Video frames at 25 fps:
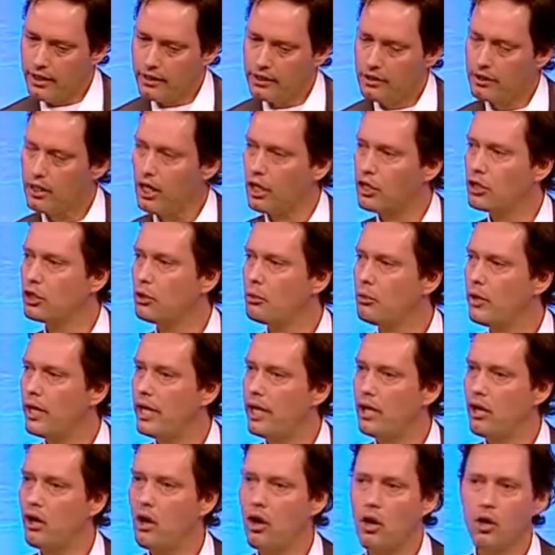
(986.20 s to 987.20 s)
tucked
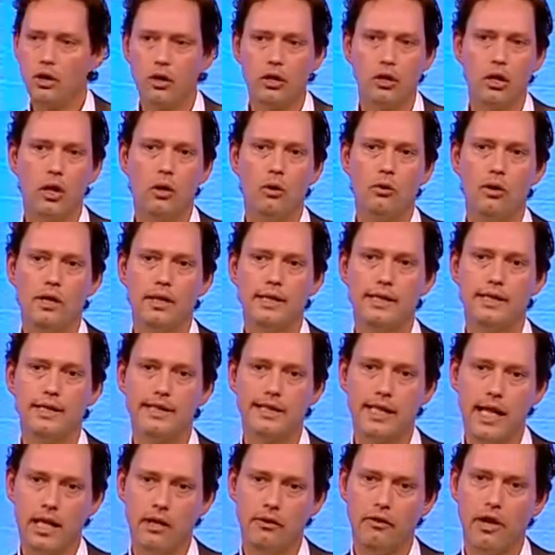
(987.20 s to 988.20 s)
away, hard-coded
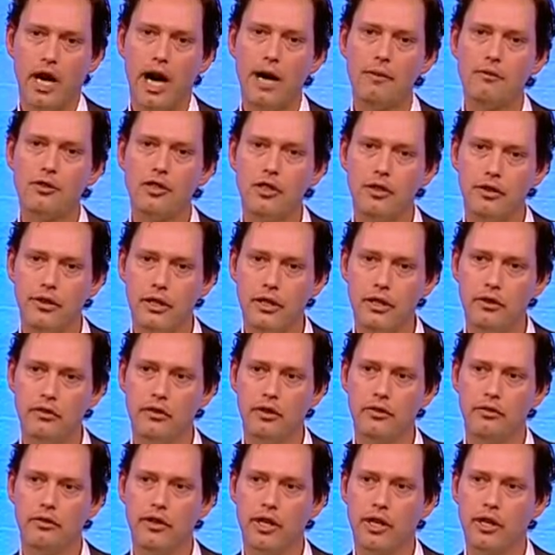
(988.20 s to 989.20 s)
set of options that you've
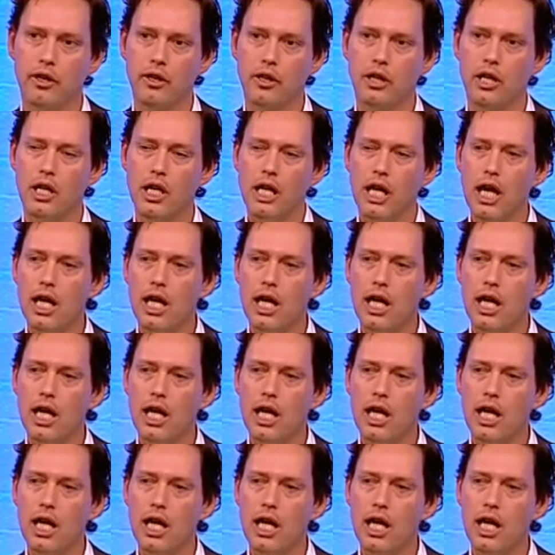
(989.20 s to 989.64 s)
configured,